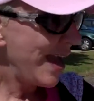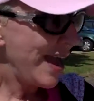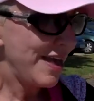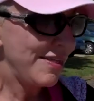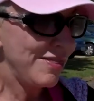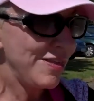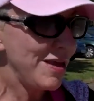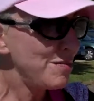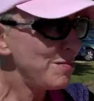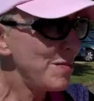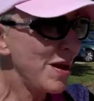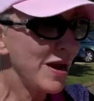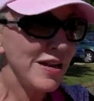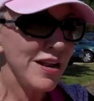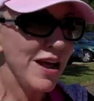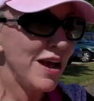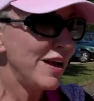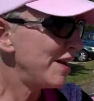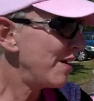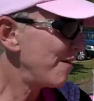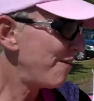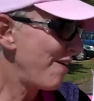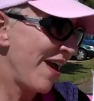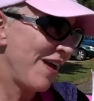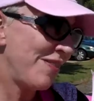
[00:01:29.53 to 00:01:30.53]
and they may not
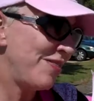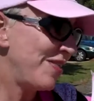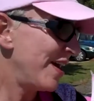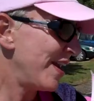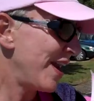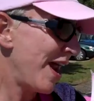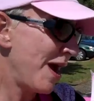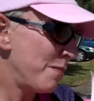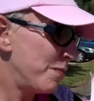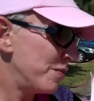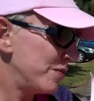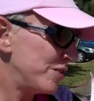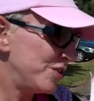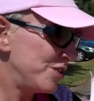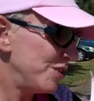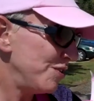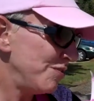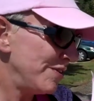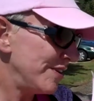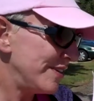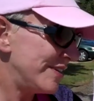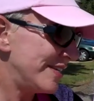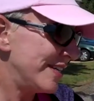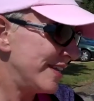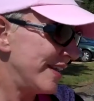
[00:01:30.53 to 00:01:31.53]
have had that
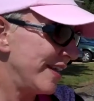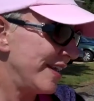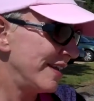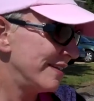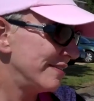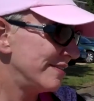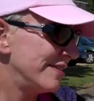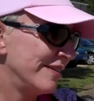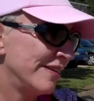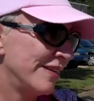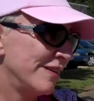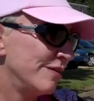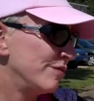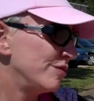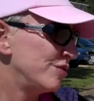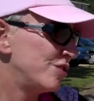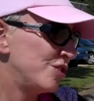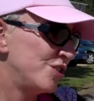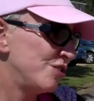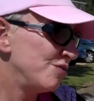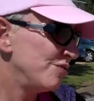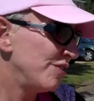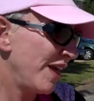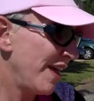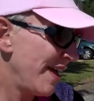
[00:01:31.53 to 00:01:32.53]
opportunity until it was
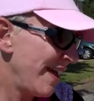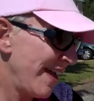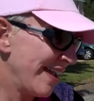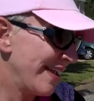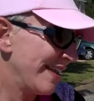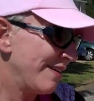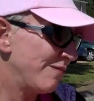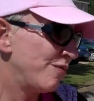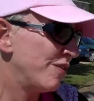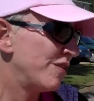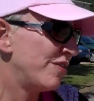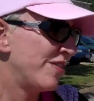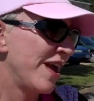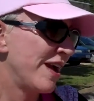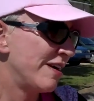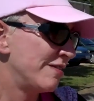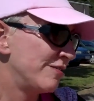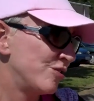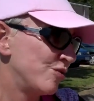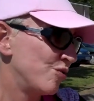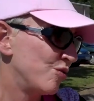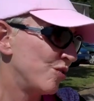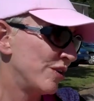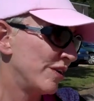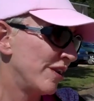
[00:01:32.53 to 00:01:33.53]
too late without
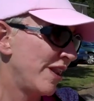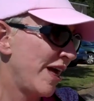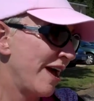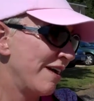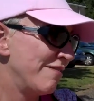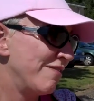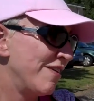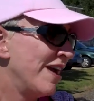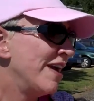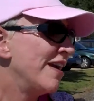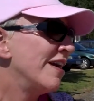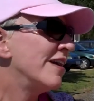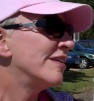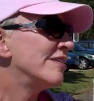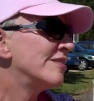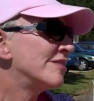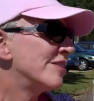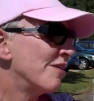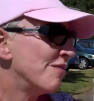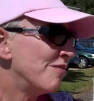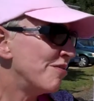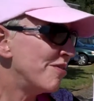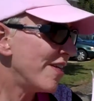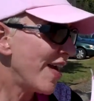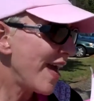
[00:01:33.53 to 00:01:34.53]
Joy to Life.
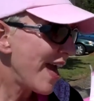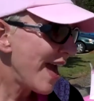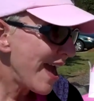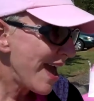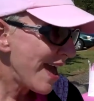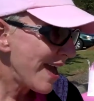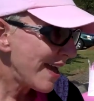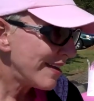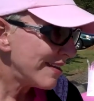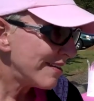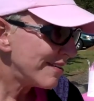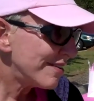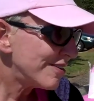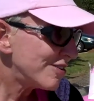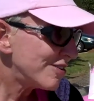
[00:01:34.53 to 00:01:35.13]
So that,